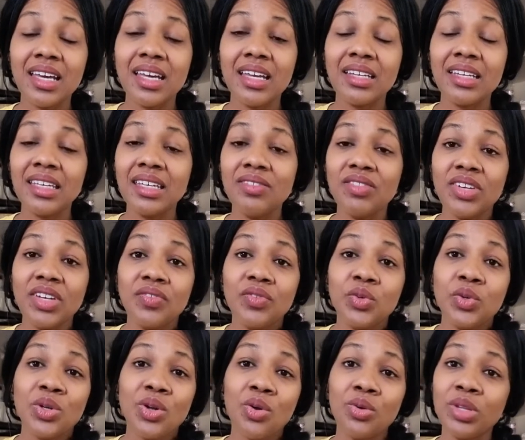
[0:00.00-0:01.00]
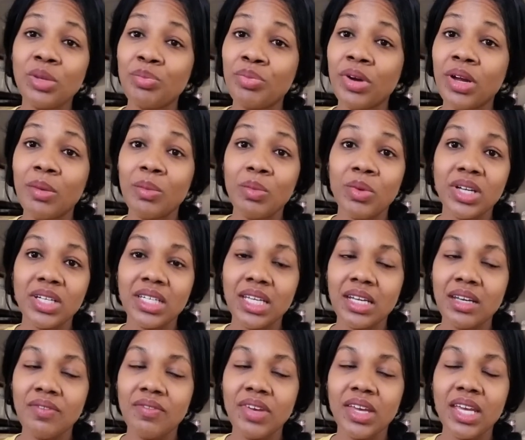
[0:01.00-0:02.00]
done even if you can only prep one
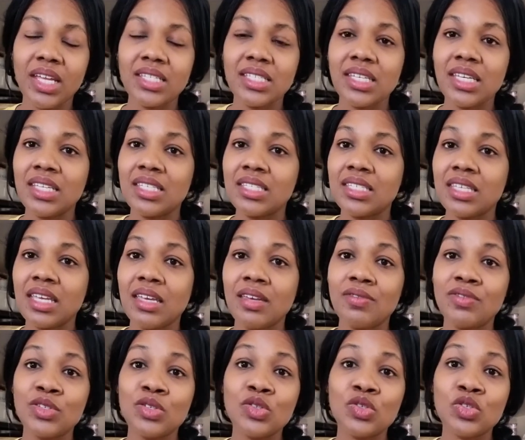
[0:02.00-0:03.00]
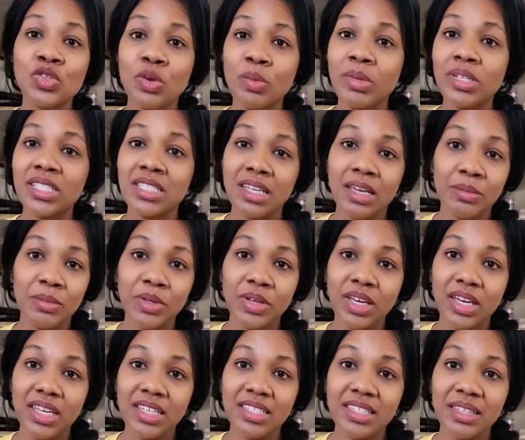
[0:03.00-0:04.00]
day in advance, it saves so much time,
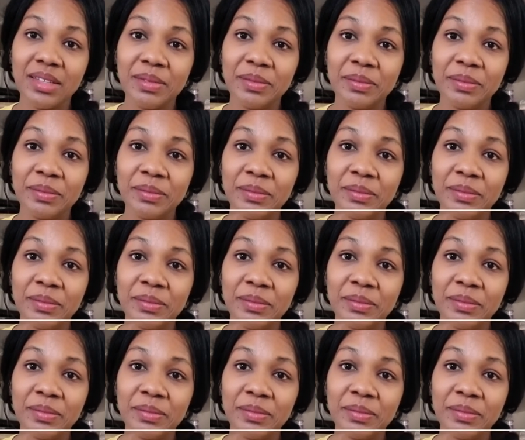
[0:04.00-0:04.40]
you guys.